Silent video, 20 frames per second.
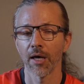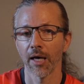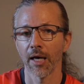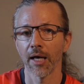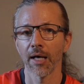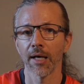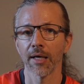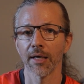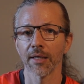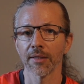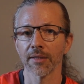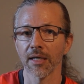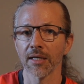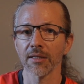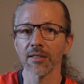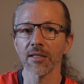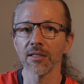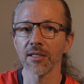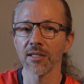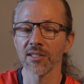
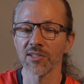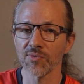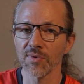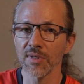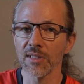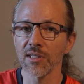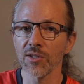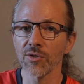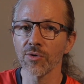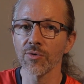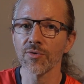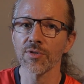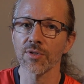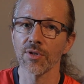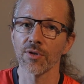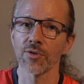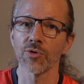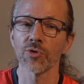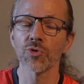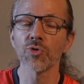And in his videos,
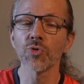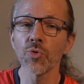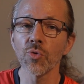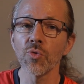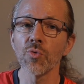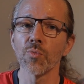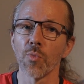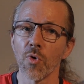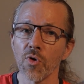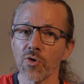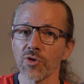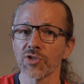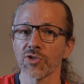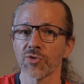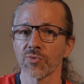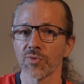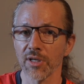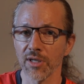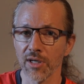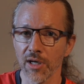the two most
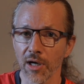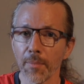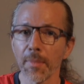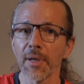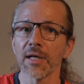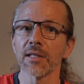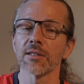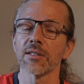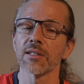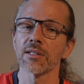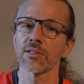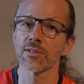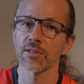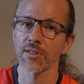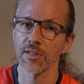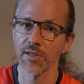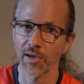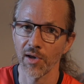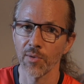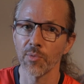recommended
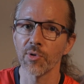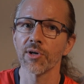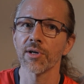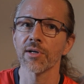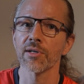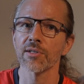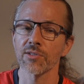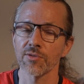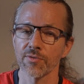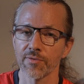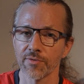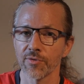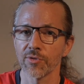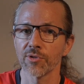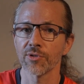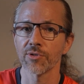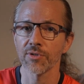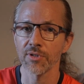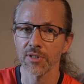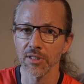cameras
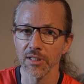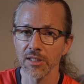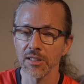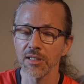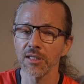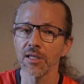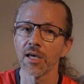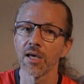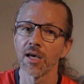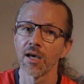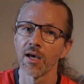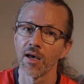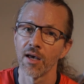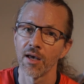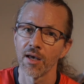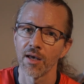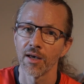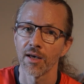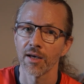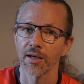were the
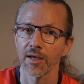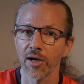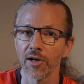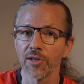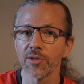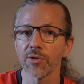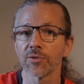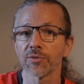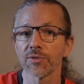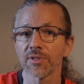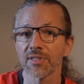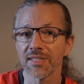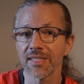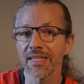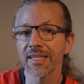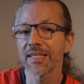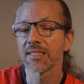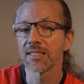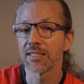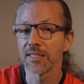Canon
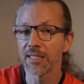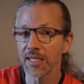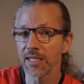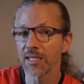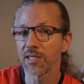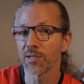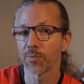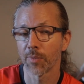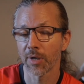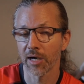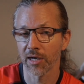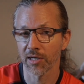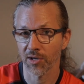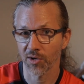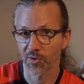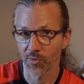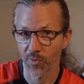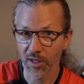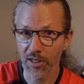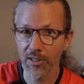6D
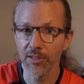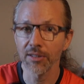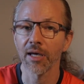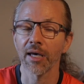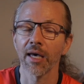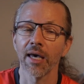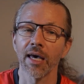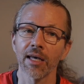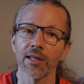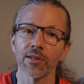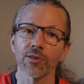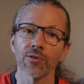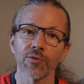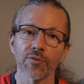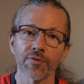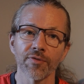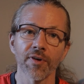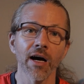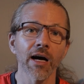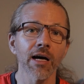Mark I and the
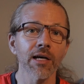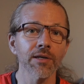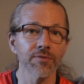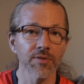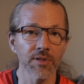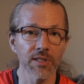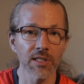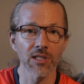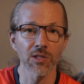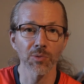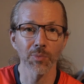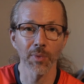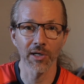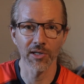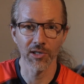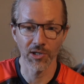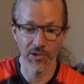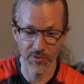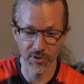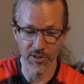5D
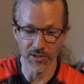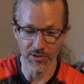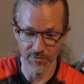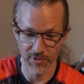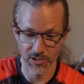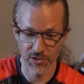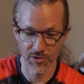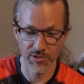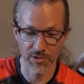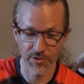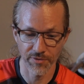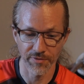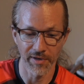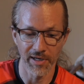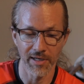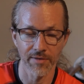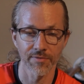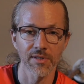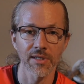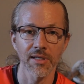Mark I, which is the
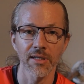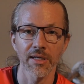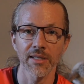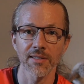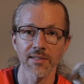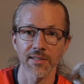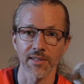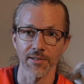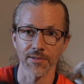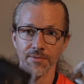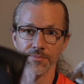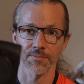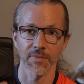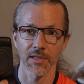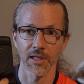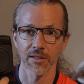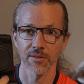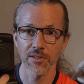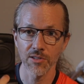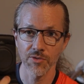5D Classic,
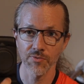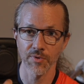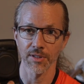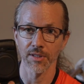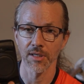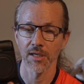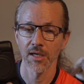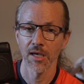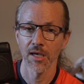this one.